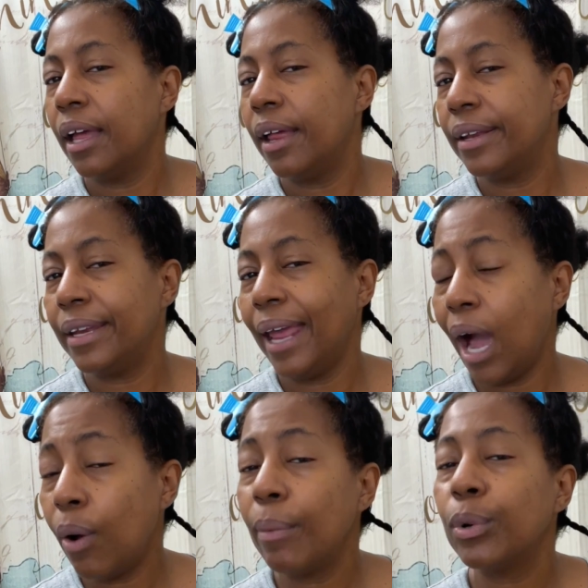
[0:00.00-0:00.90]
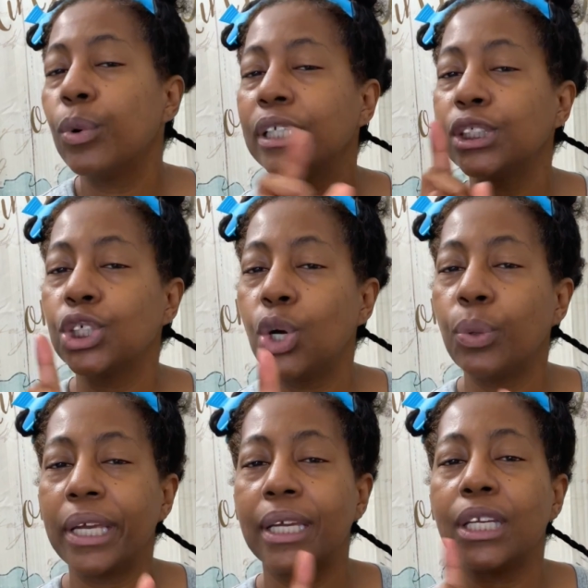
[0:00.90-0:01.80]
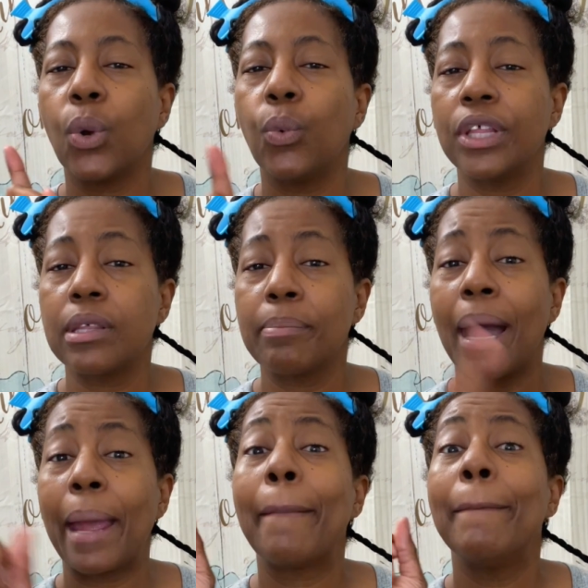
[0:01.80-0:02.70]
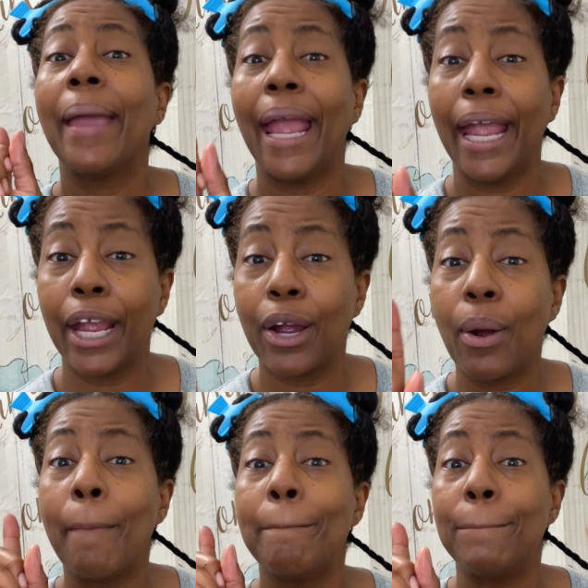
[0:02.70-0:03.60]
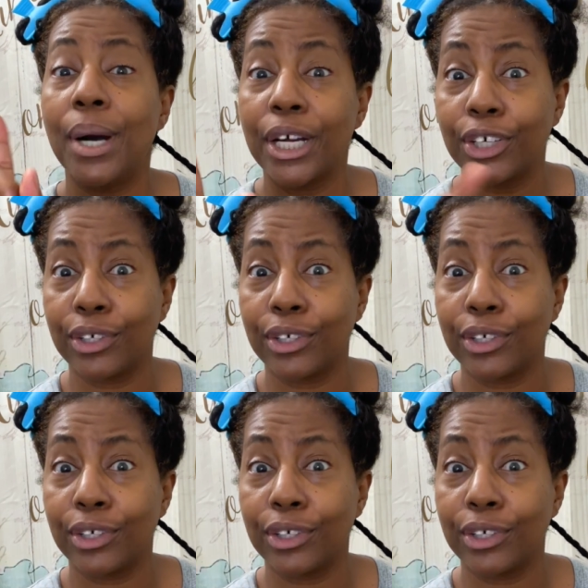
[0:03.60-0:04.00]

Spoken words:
now I'm going to go in with my hair butter.